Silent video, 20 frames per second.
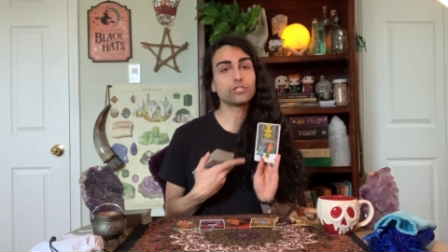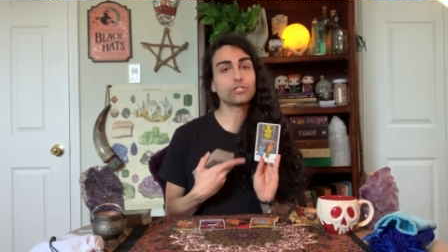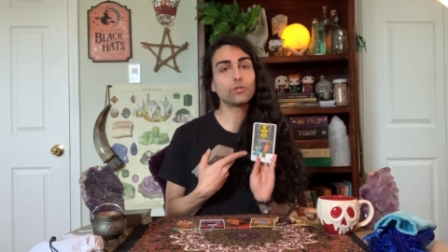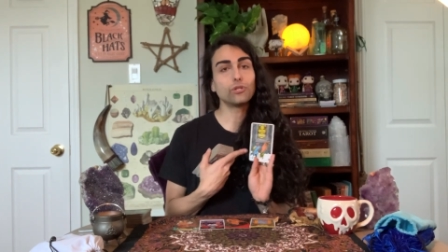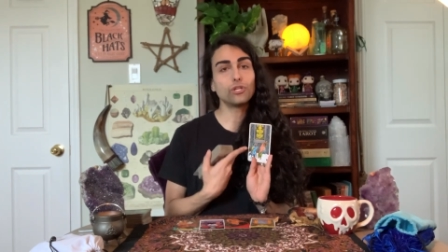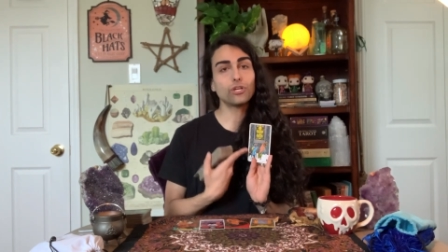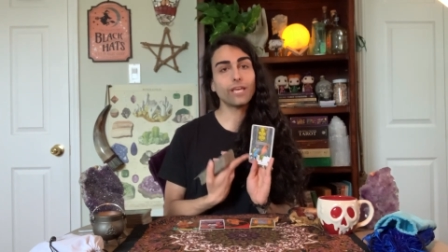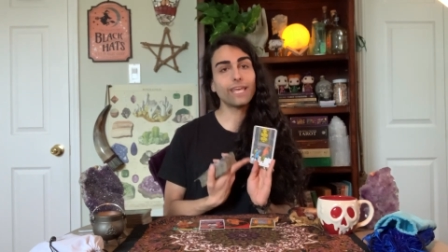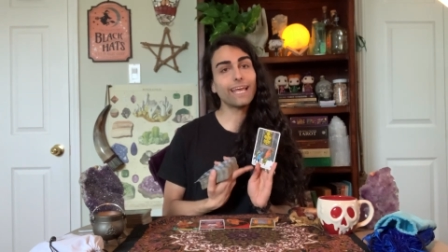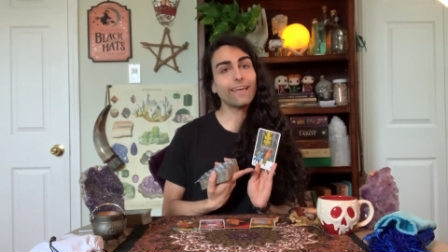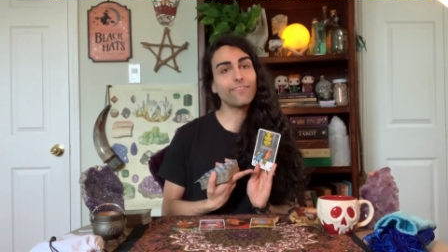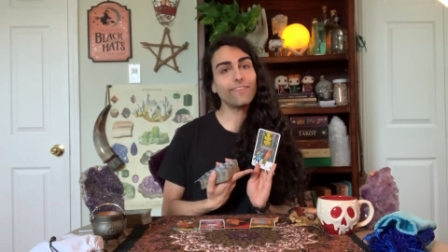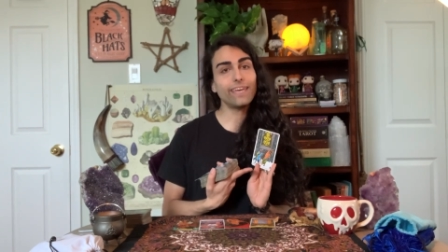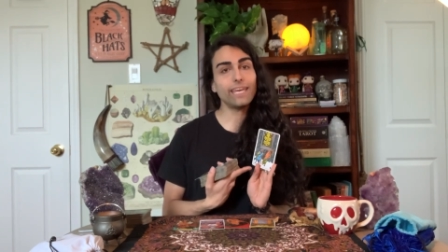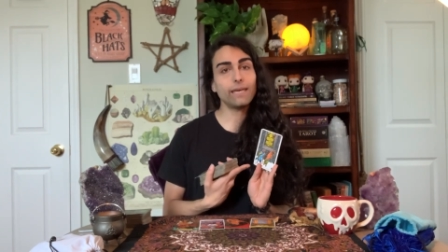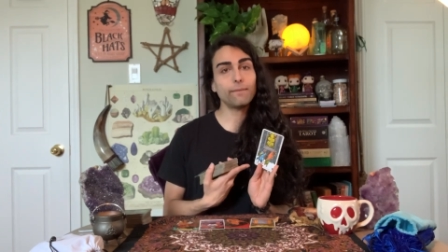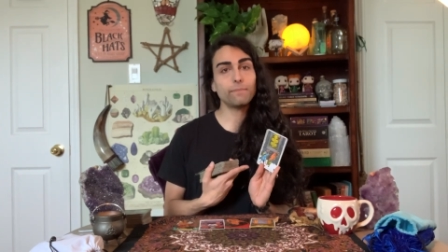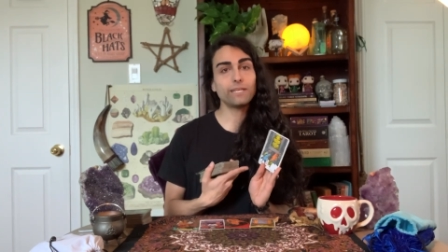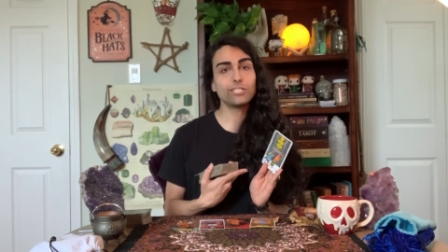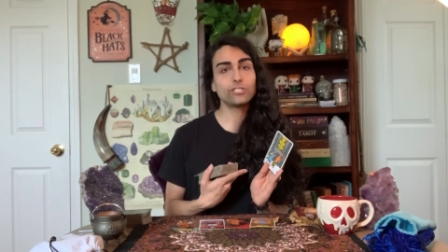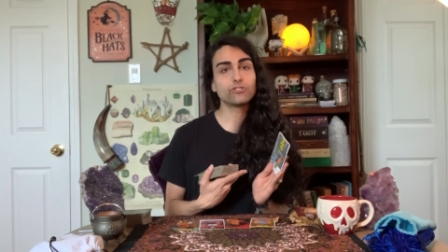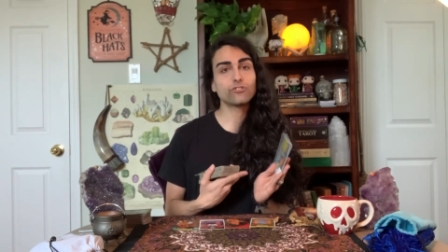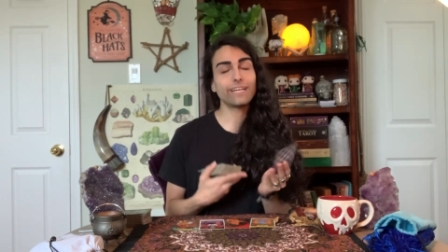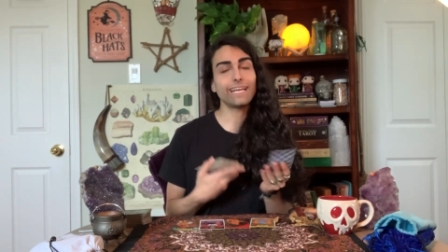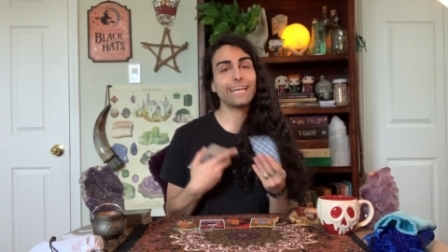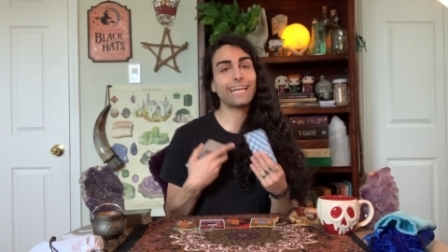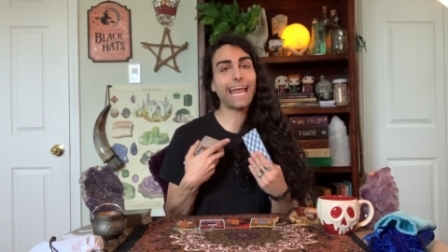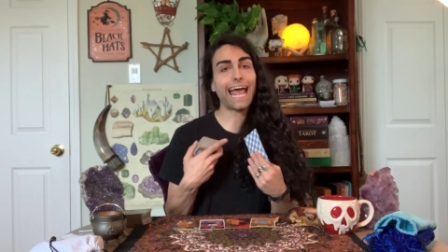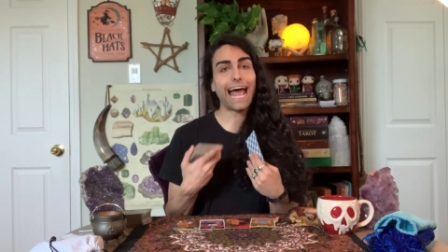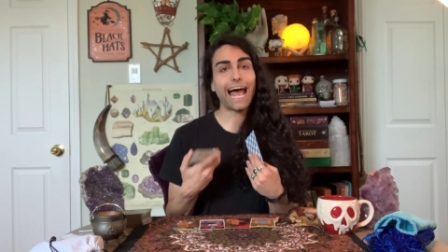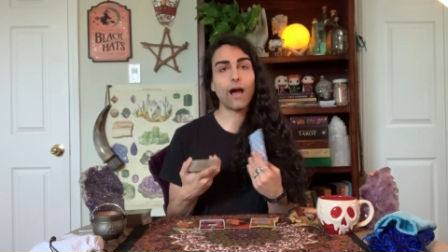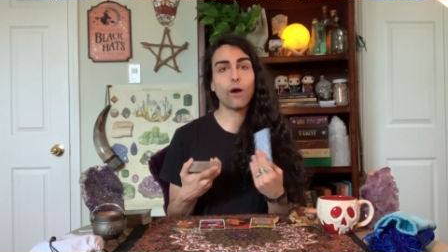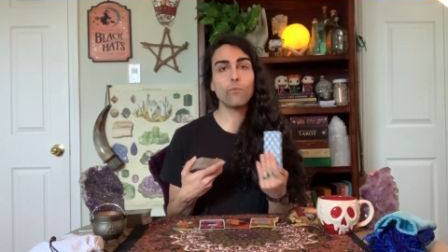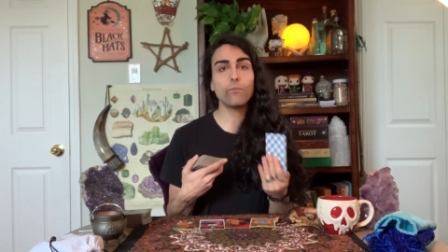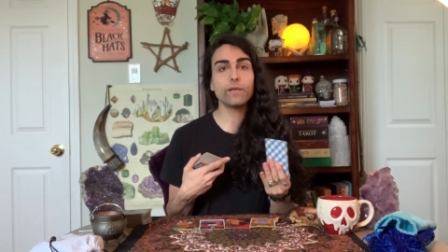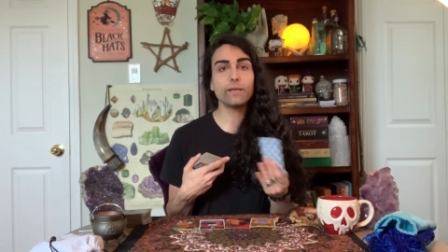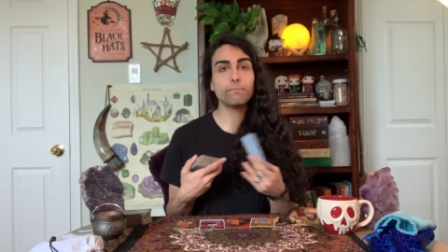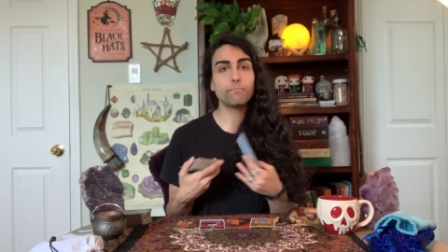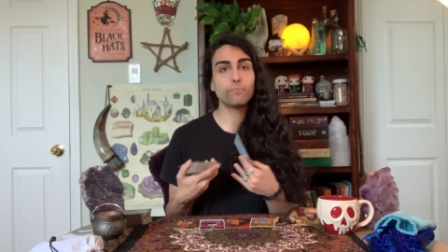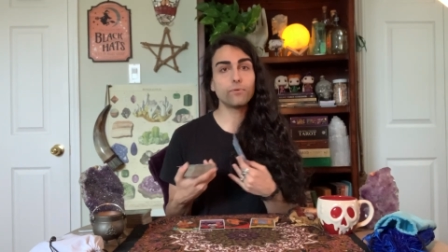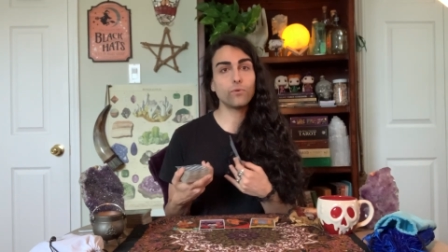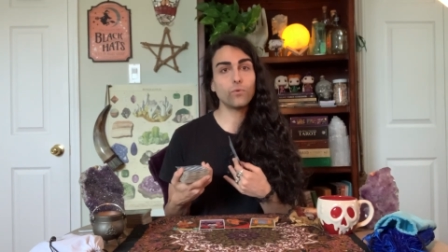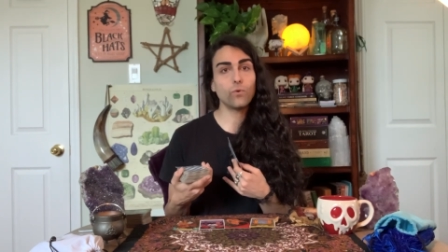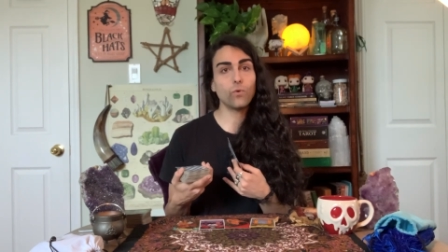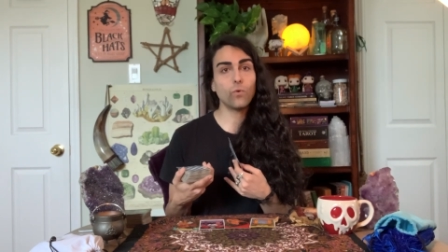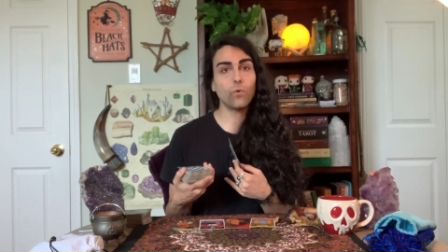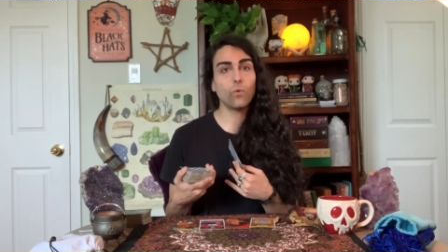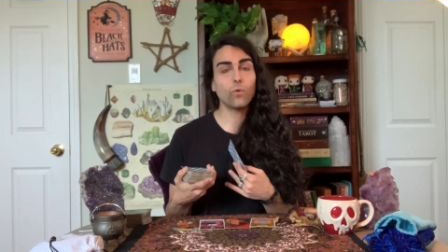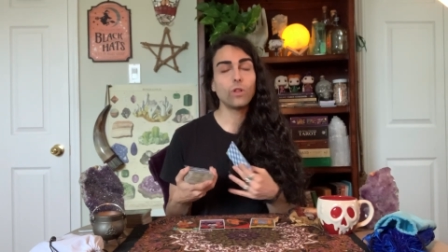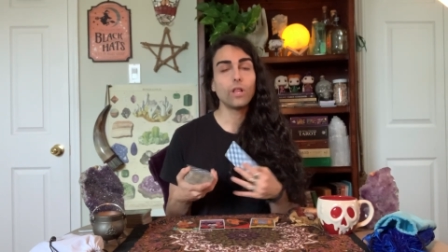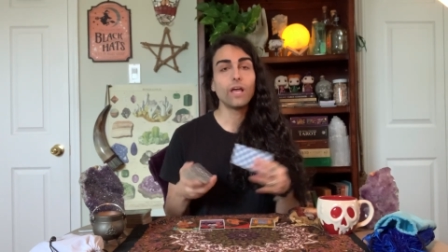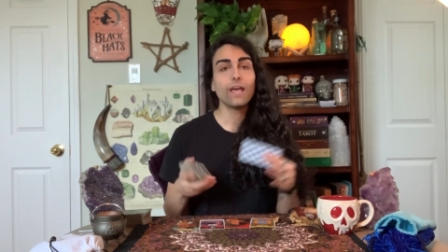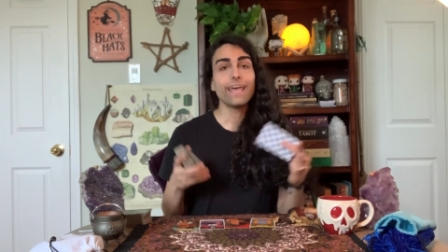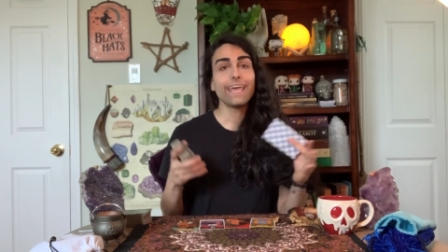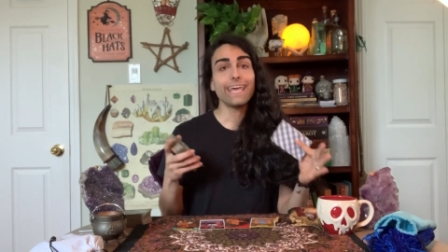So looking at the imagery and how we pull